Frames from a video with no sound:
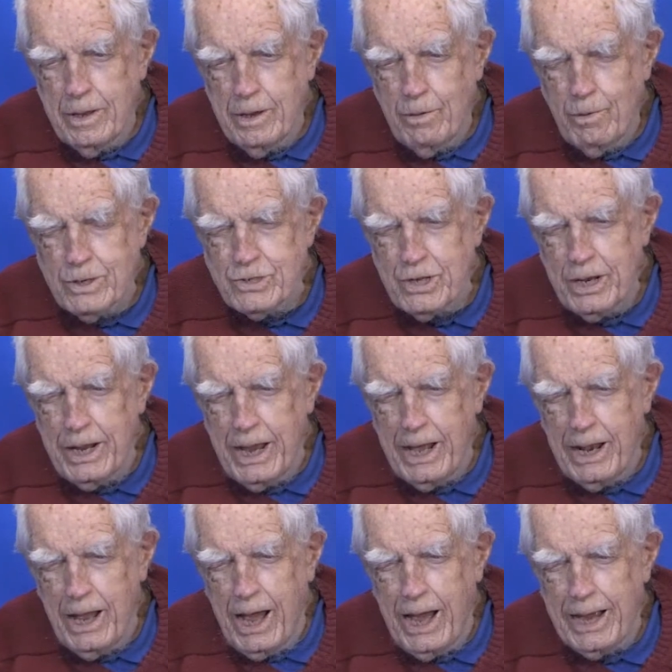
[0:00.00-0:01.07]
was an
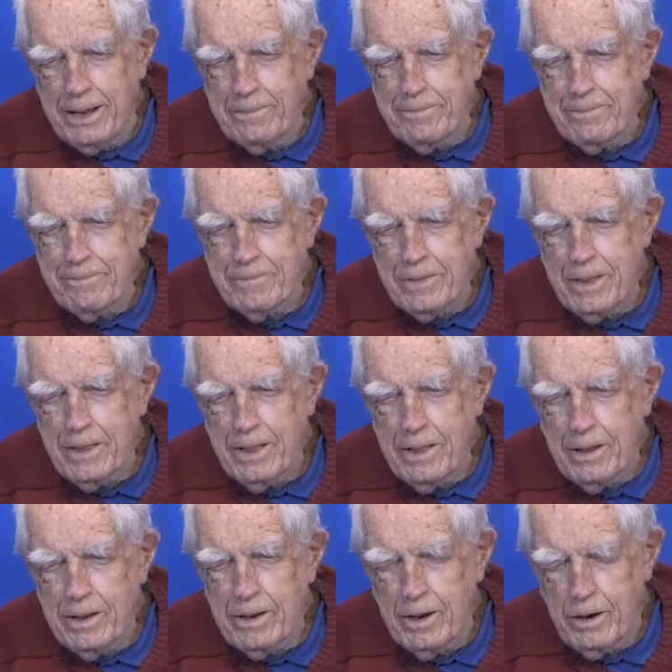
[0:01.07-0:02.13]
ally,
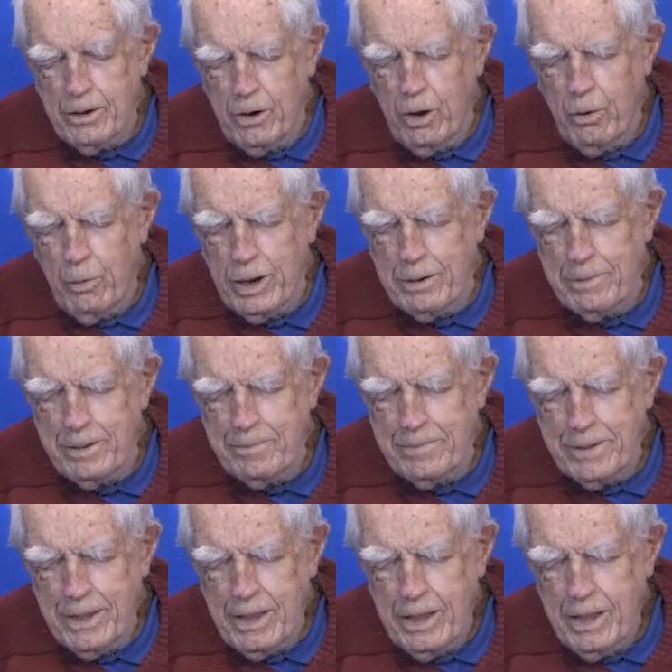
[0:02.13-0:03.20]
or no, wait a minute.
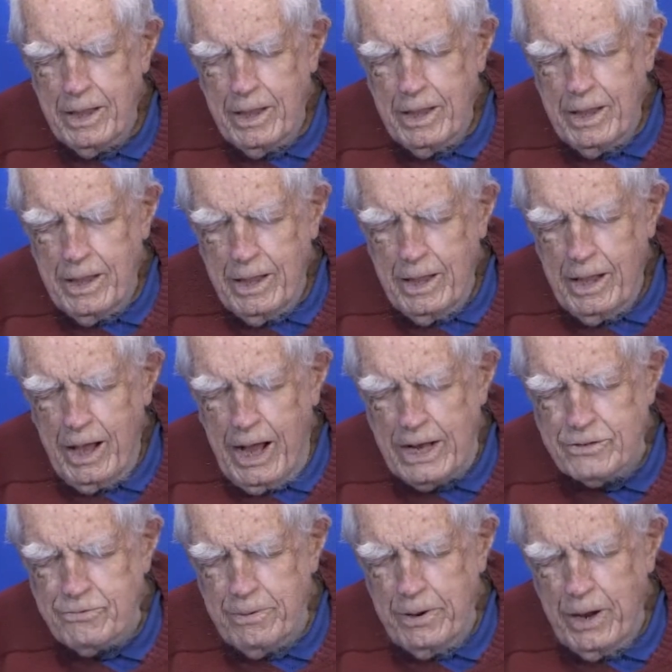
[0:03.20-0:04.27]

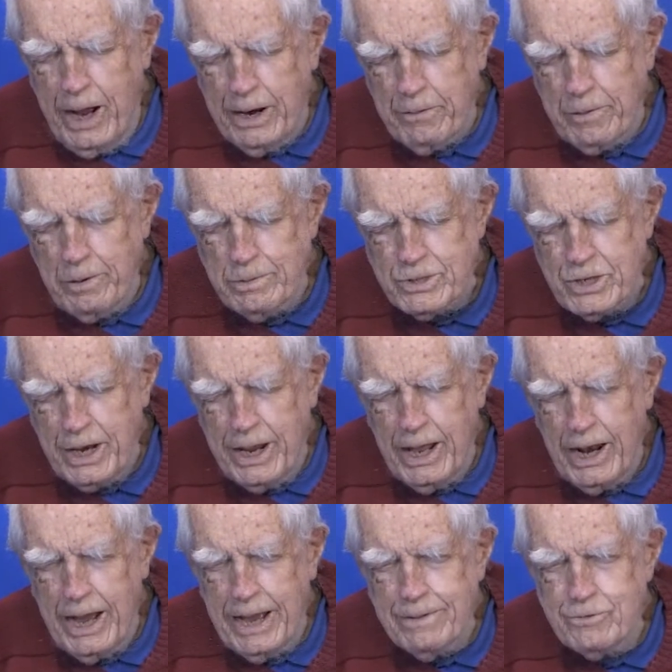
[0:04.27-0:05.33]
Austria-Hungary was an
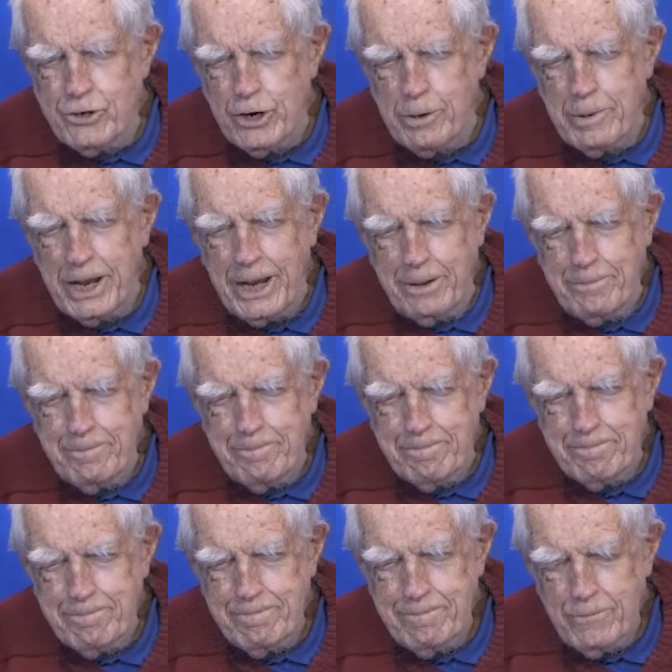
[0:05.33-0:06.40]
ally of Germany.
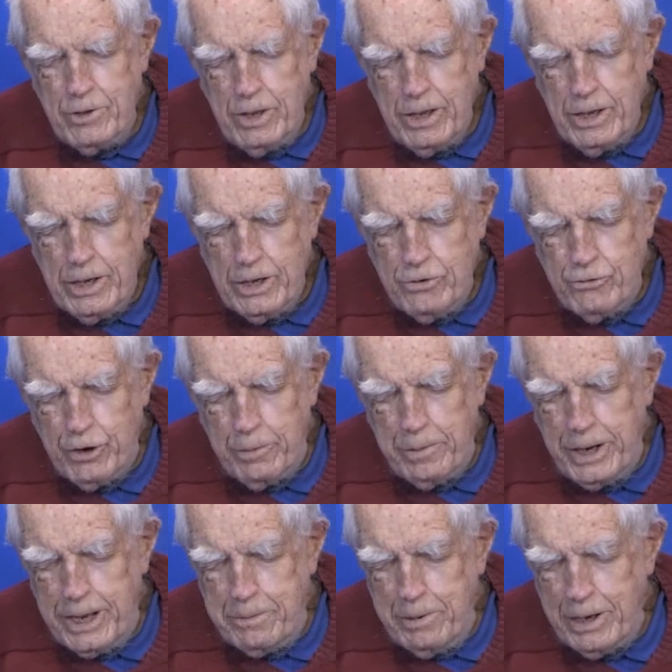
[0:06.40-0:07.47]

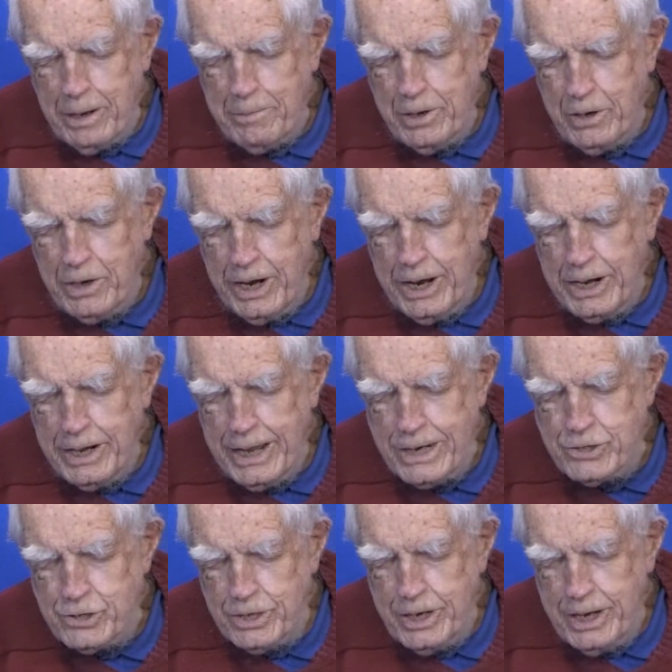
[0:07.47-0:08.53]
Germany had become a united
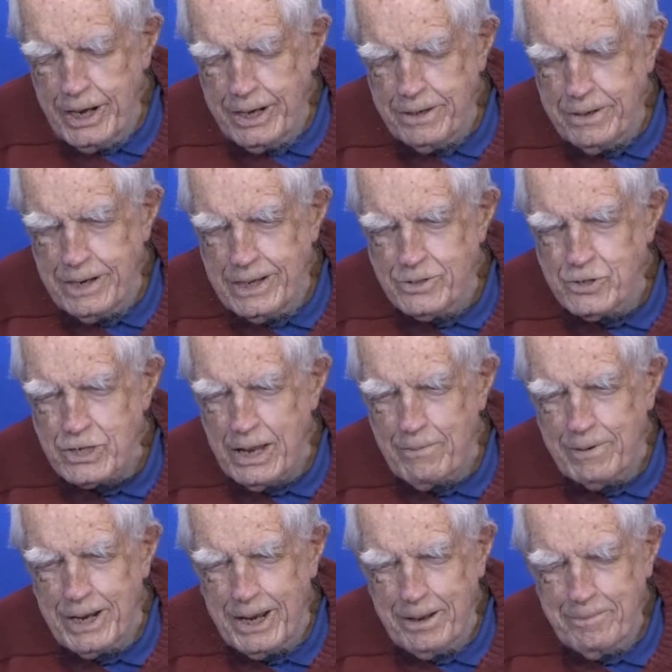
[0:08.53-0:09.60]
nation in
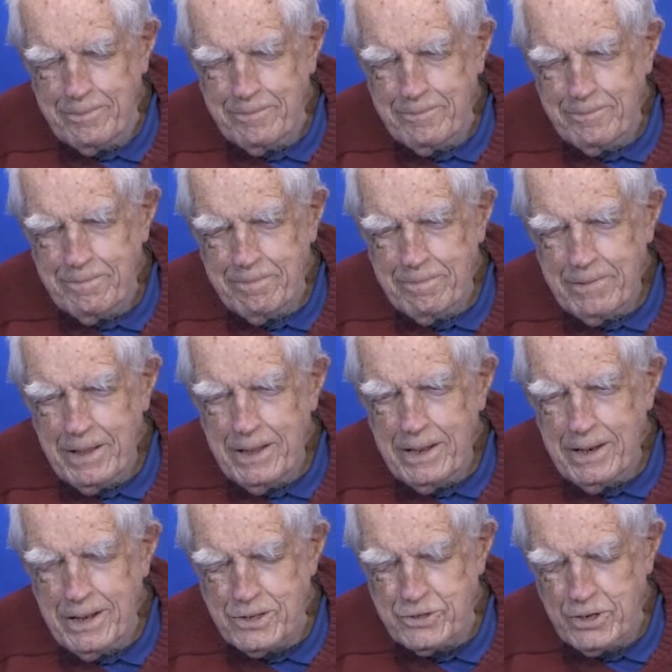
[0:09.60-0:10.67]
1870,
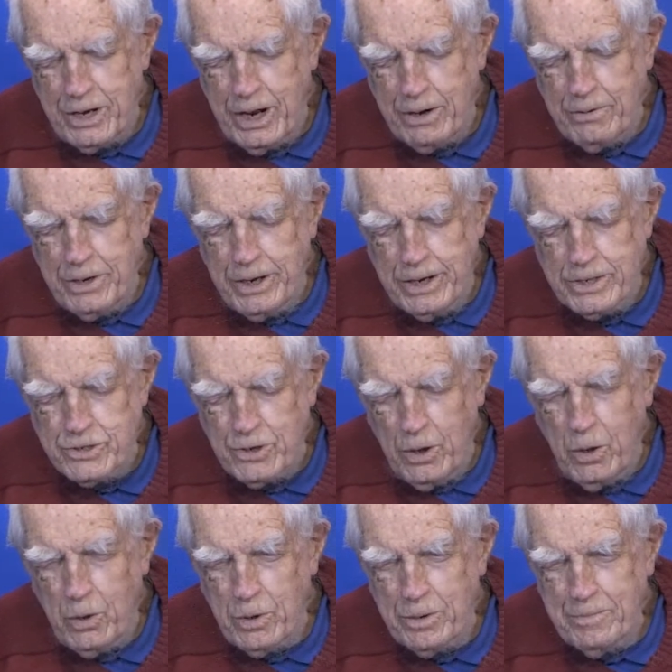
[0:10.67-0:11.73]
less than 100 years
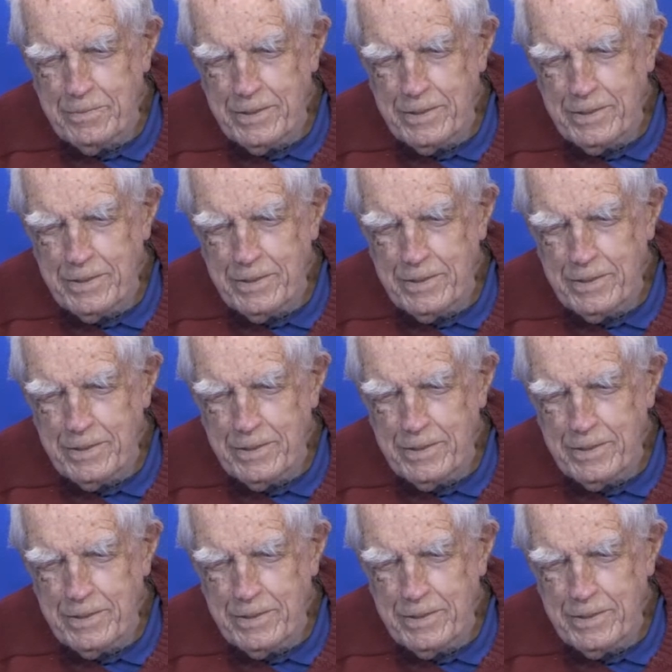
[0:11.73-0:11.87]
old